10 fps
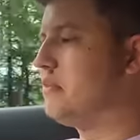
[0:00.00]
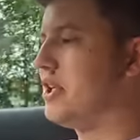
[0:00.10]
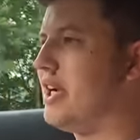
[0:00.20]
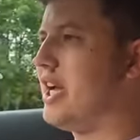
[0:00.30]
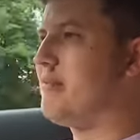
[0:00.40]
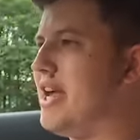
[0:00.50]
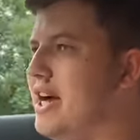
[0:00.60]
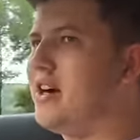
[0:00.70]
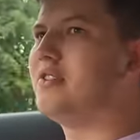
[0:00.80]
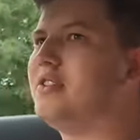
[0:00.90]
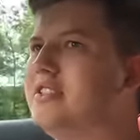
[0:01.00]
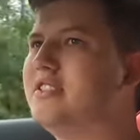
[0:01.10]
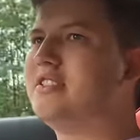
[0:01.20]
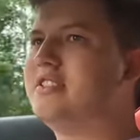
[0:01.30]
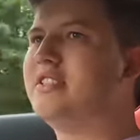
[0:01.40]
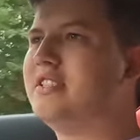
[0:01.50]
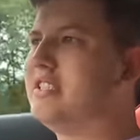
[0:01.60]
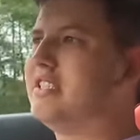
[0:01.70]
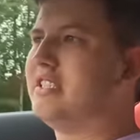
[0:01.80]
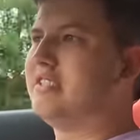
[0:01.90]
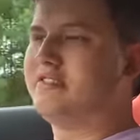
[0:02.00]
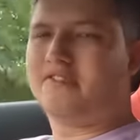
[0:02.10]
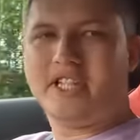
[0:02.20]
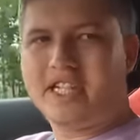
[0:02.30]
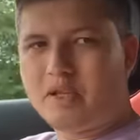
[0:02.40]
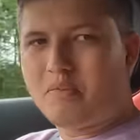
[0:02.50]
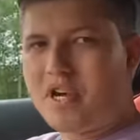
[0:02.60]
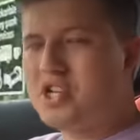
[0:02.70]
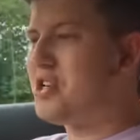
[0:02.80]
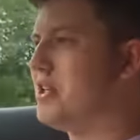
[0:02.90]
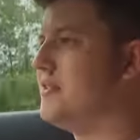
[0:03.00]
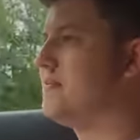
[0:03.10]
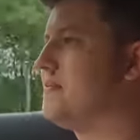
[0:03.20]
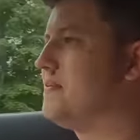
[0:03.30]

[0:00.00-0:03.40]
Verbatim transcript: But I am now feeling the pressure.